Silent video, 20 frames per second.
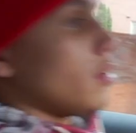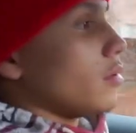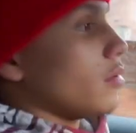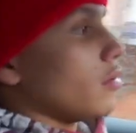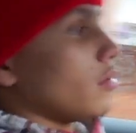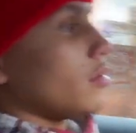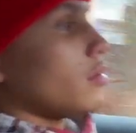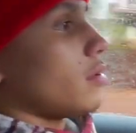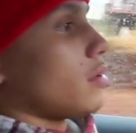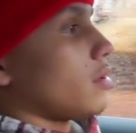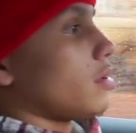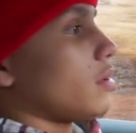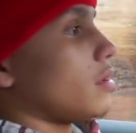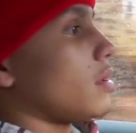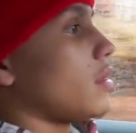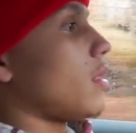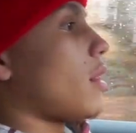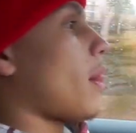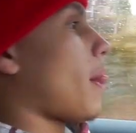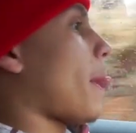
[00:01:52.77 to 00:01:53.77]
alright so we
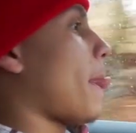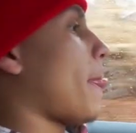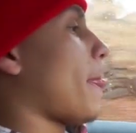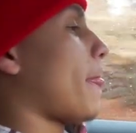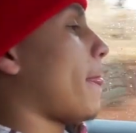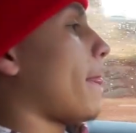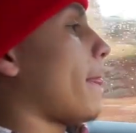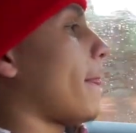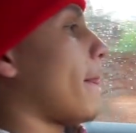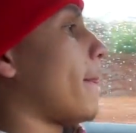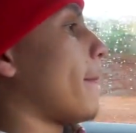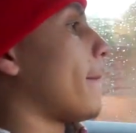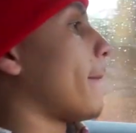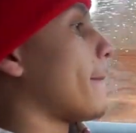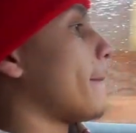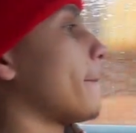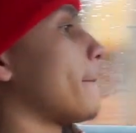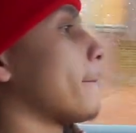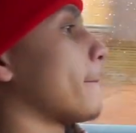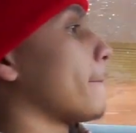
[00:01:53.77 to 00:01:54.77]
are currently
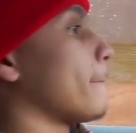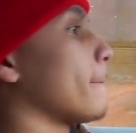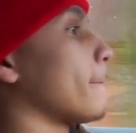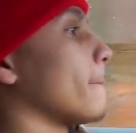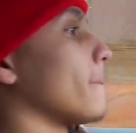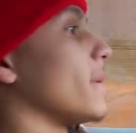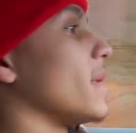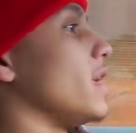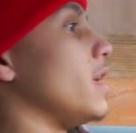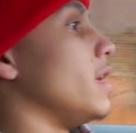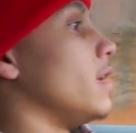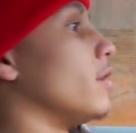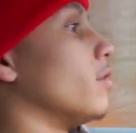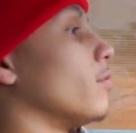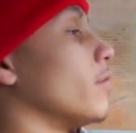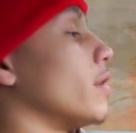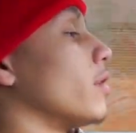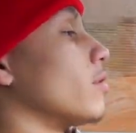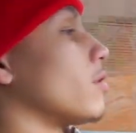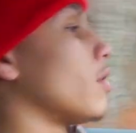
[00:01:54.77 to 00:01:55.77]
in a
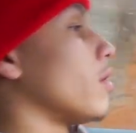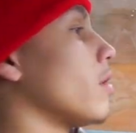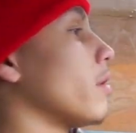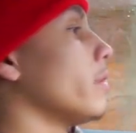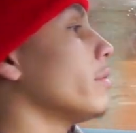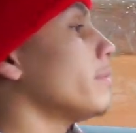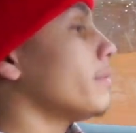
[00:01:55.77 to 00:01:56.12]
rental car.